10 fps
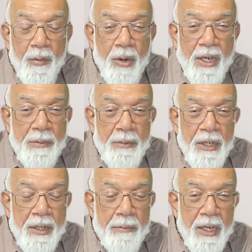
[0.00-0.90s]
why the
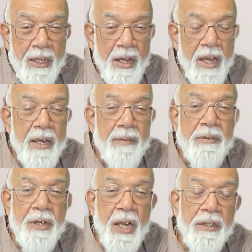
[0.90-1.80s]
monkey mind? I
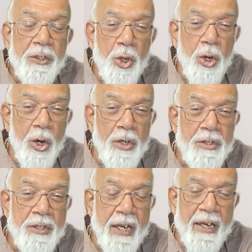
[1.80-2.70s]
have 10
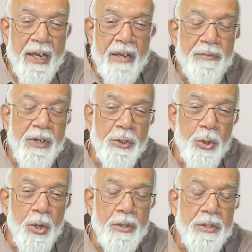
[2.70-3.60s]
thoughts and every
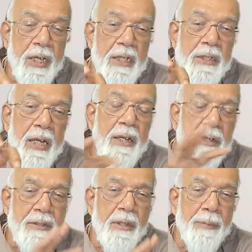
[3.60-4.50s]
thought says,
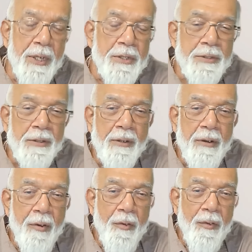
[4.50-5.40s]
here is the piece.
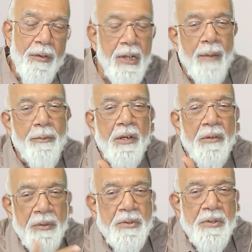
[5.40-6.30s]
I'm
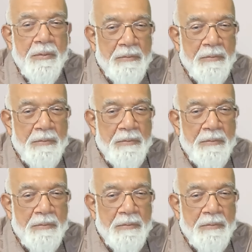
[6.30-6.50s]
confused.